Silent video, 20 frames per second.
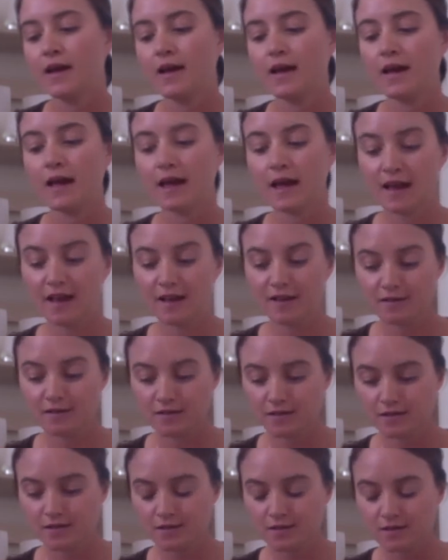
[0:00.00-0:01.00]
and
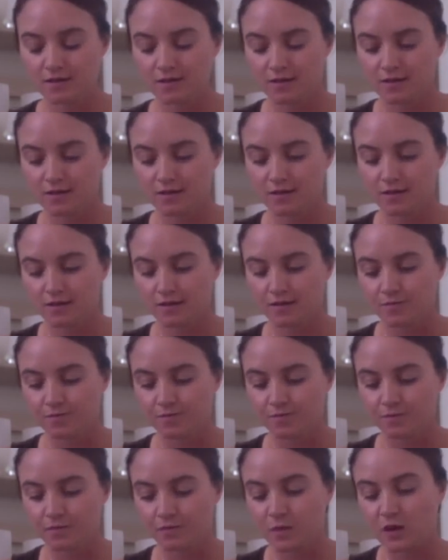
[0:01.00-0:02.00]

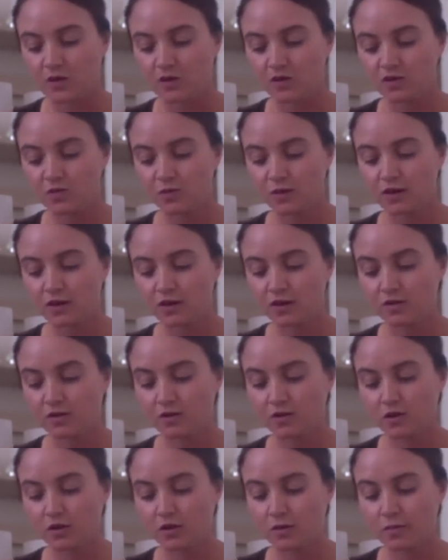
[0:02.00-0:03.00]
because we're not
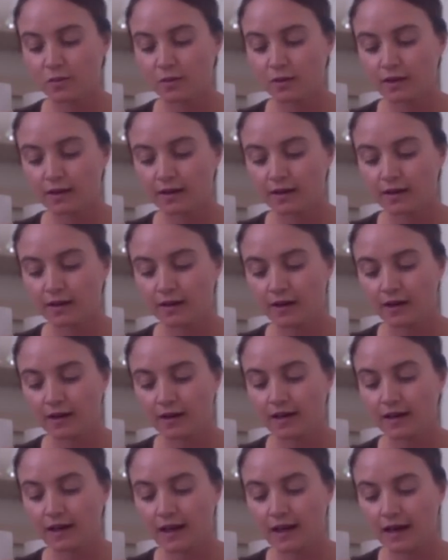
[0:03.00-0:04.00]
completely like
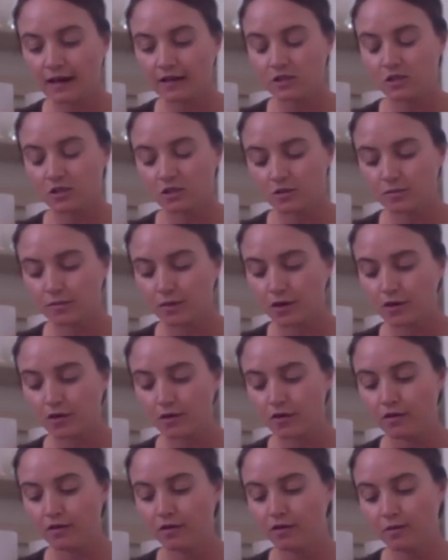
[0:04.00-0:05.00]
in action
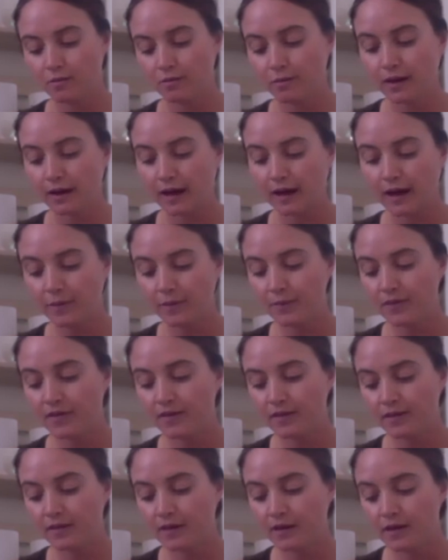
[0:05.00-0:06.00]
mode, perhaps